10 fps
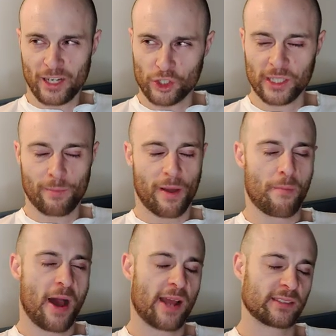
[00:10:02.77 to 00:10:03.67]
actually, in my
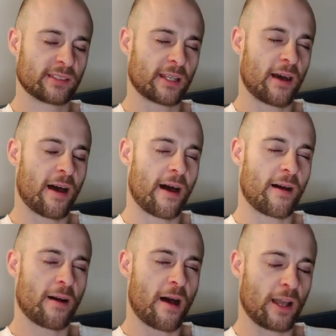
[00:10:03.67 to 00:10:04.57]
mind,
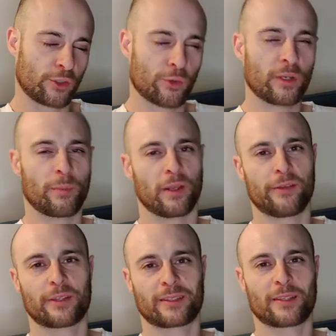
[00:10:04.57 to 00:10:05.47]
I truly
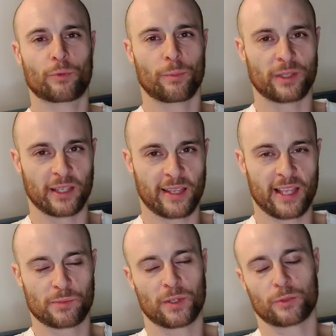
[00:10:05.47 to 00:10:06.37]
believe that that will be the
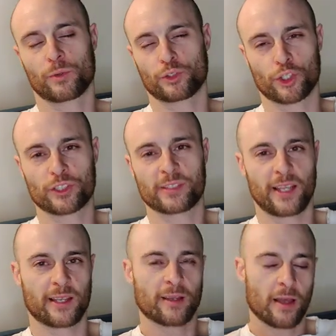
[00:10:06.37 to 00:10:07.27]
case, but it will just
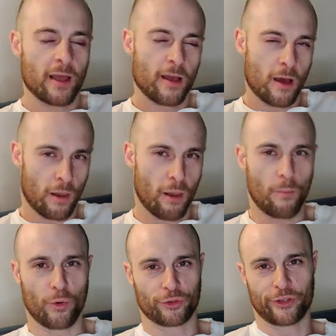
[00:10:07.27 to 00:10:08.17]
take a
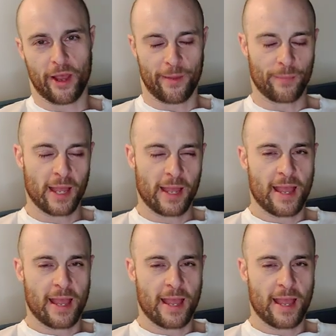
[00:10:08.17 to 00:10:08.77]
lot more time.